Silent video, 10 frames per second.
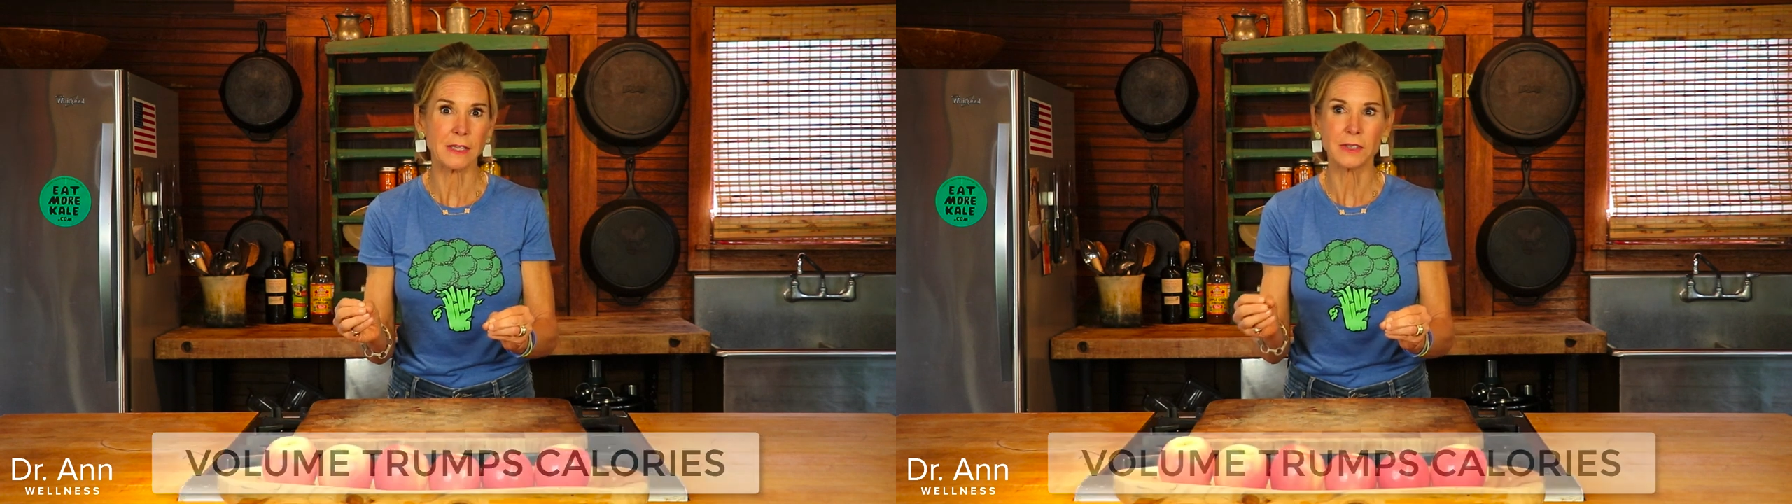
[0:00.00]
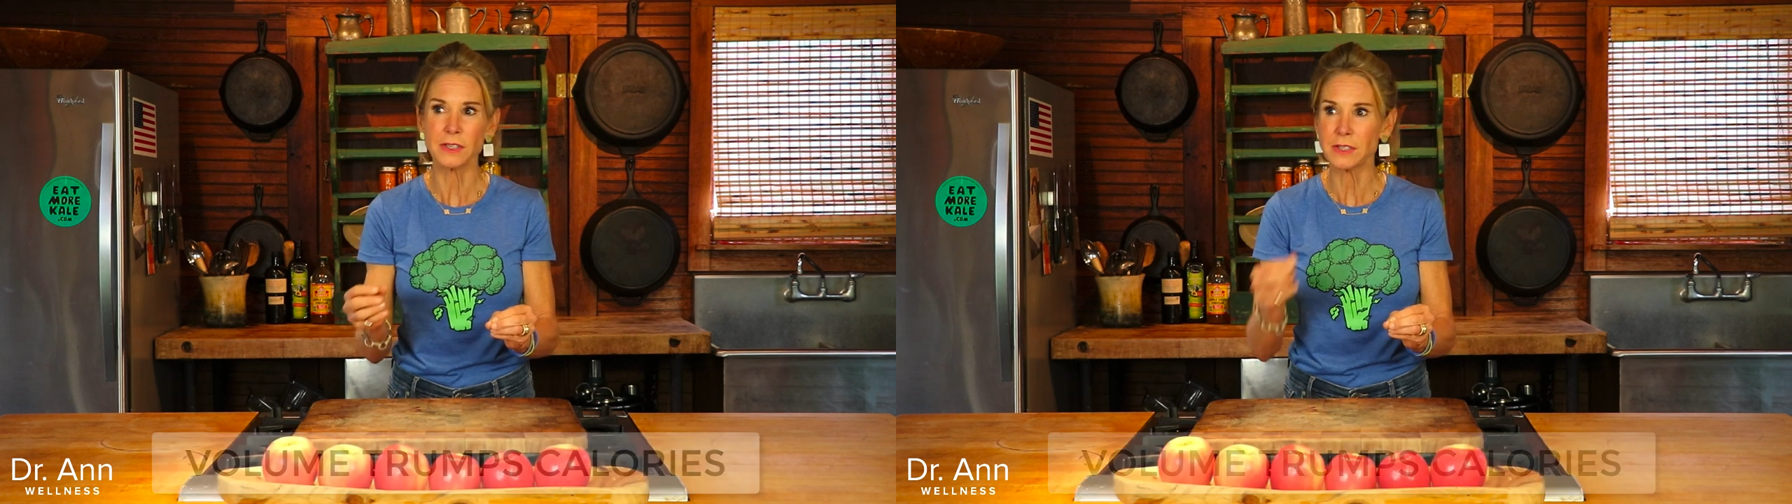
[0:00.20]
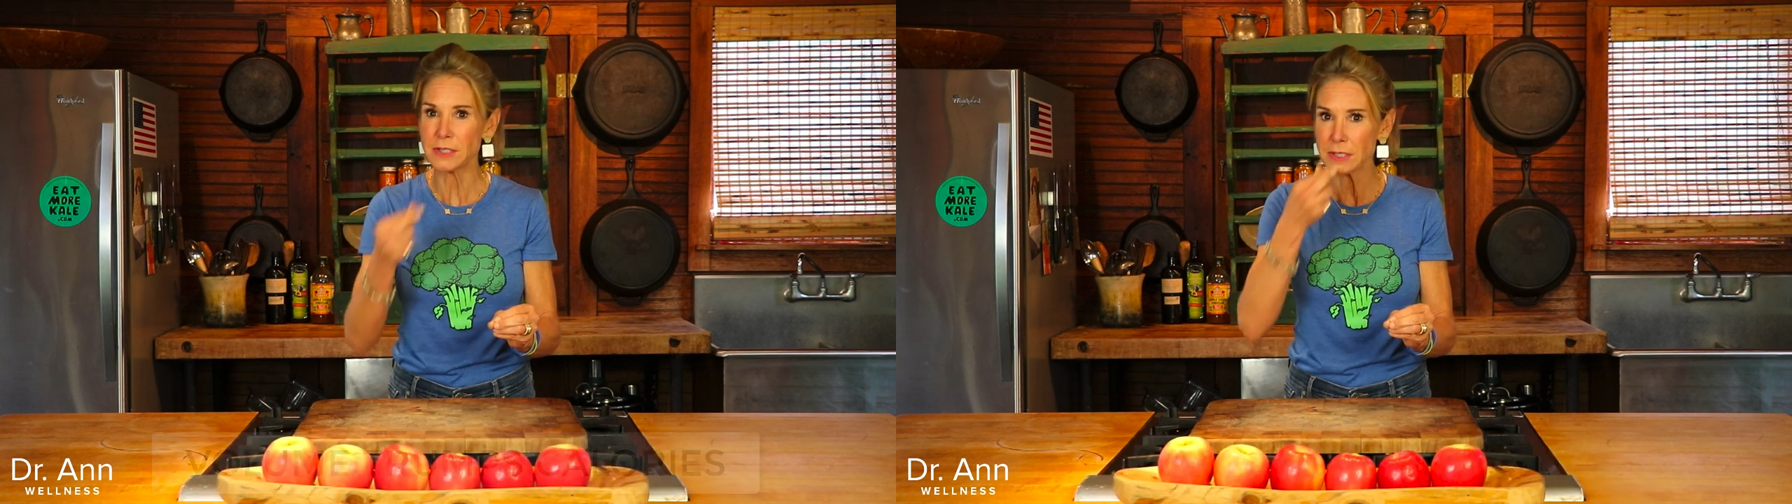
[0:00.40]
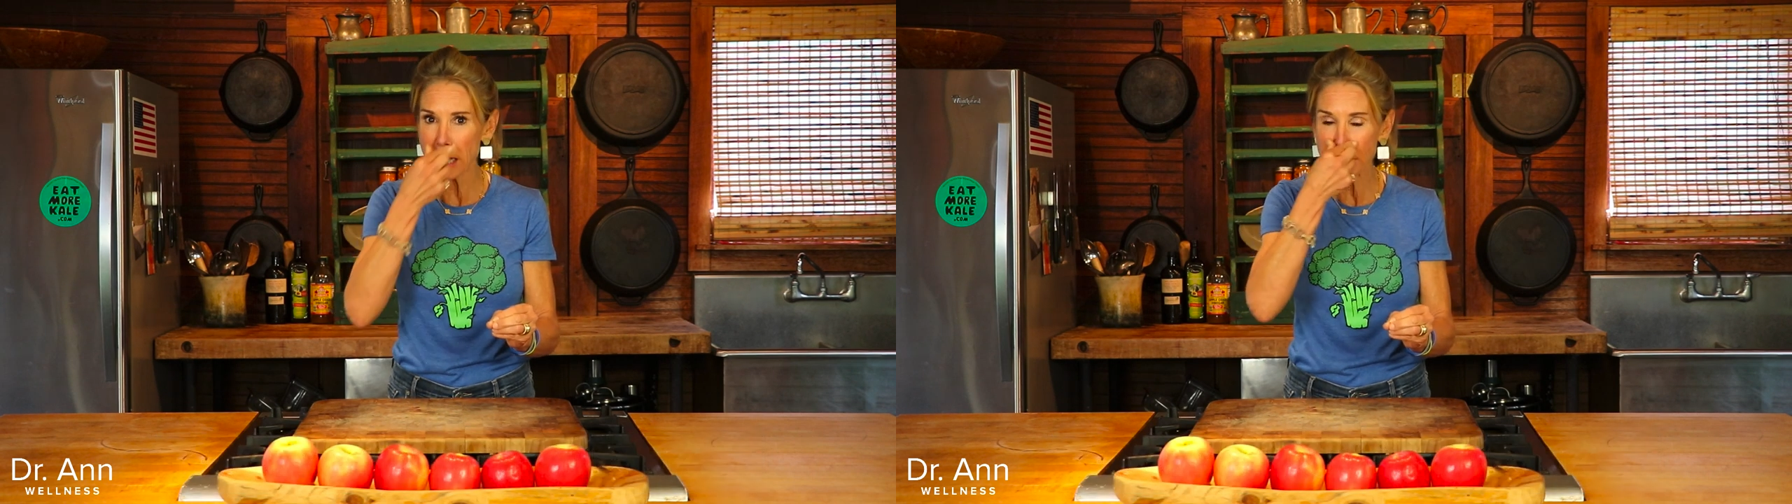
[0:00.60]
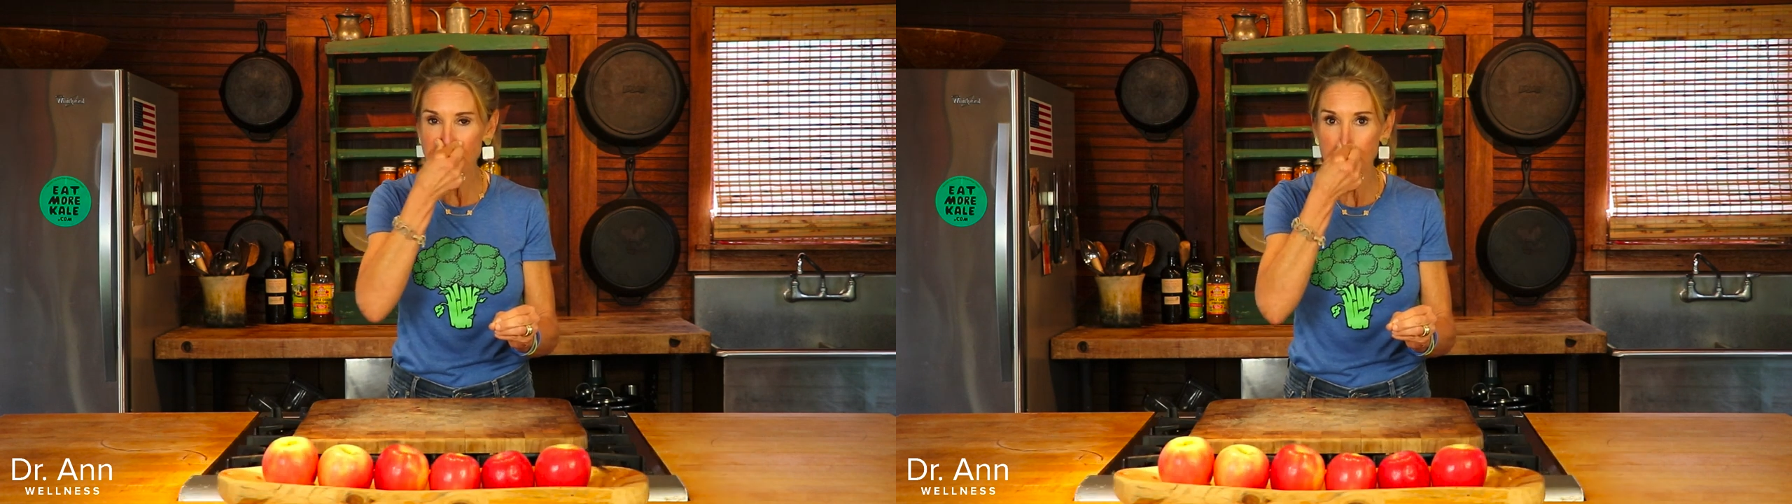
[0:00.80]
This is
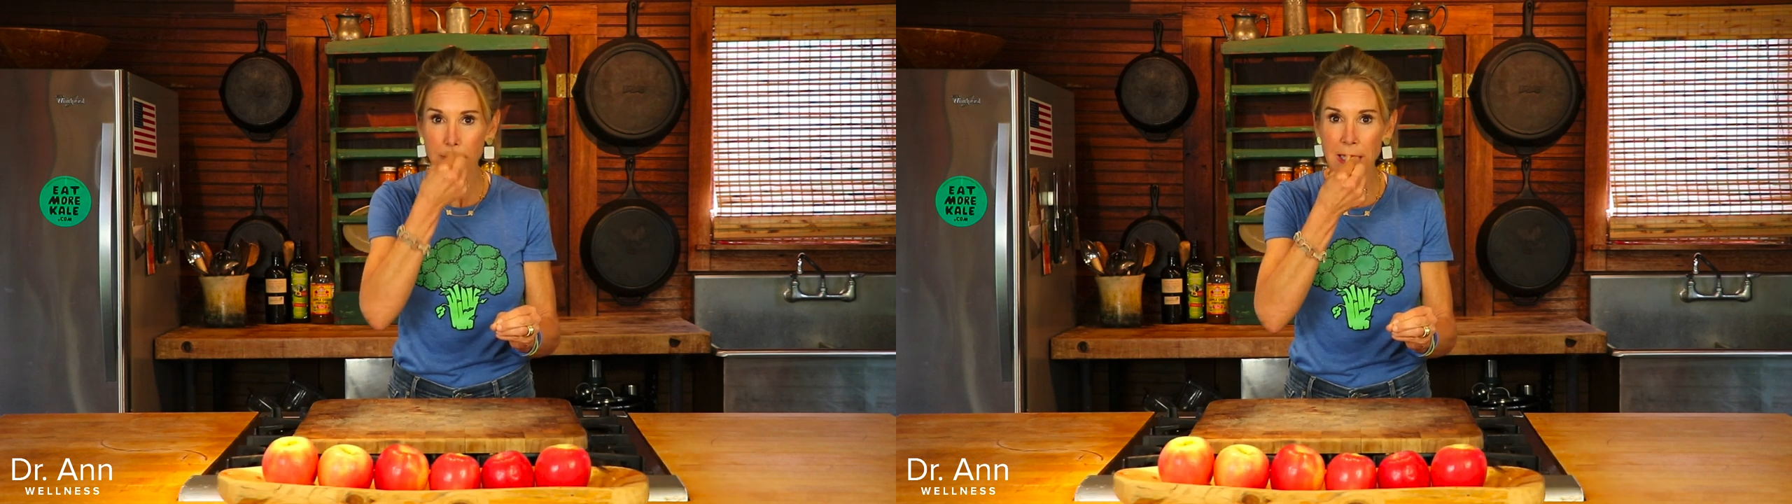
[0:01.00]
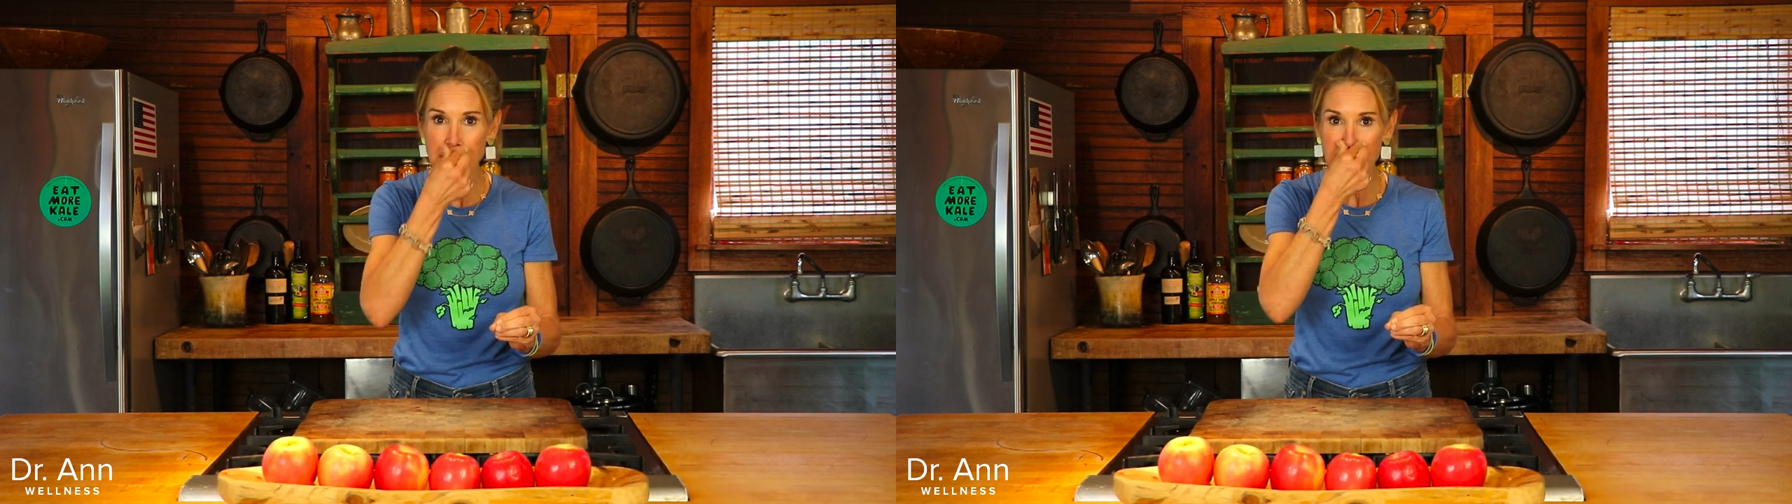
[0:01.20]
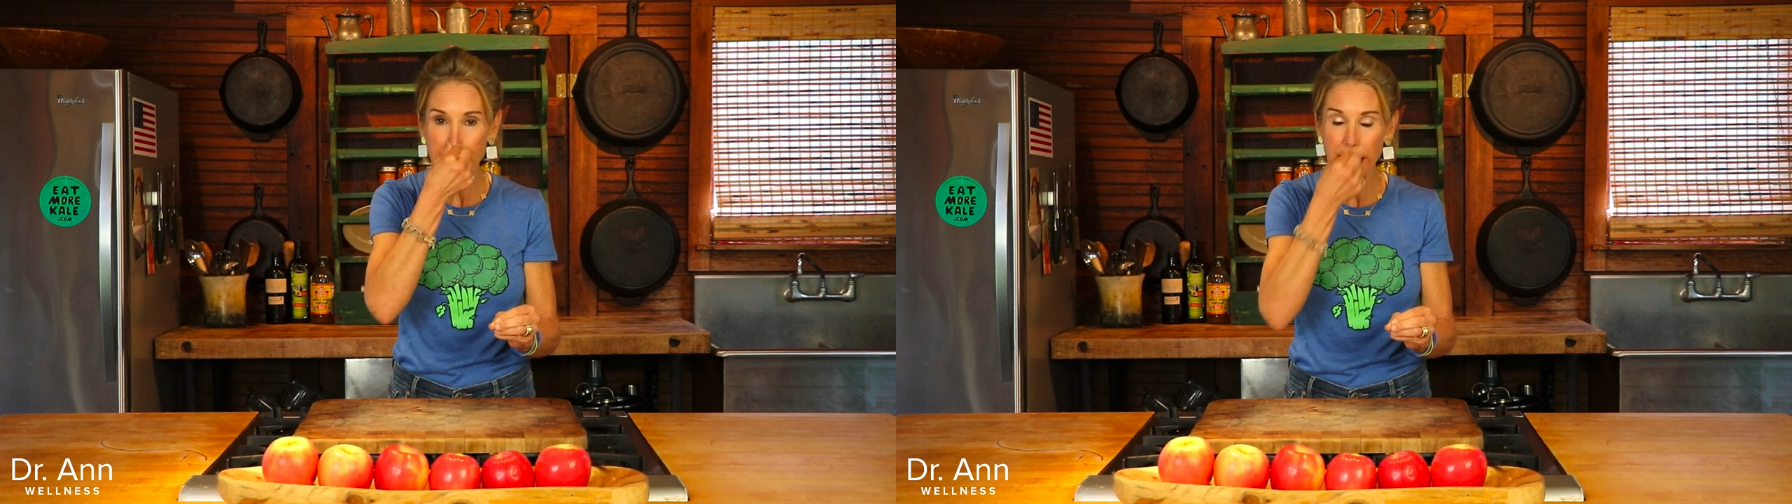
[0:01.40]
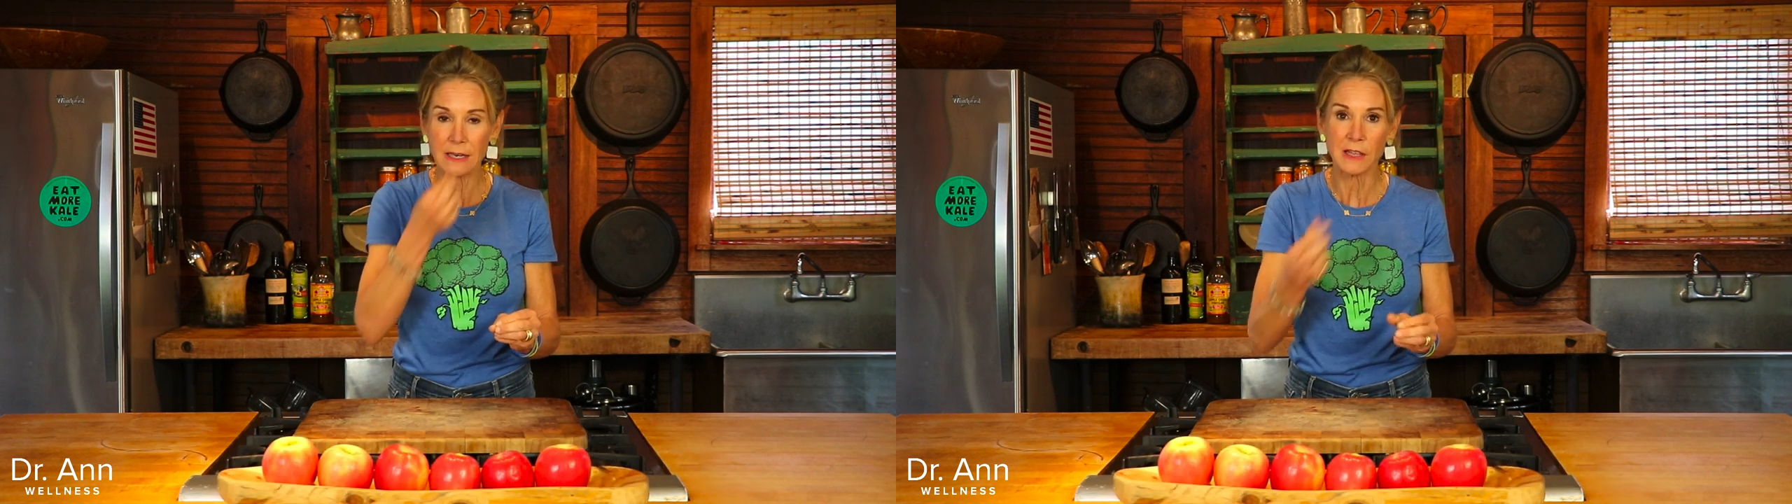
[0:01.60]
such an amazing thing to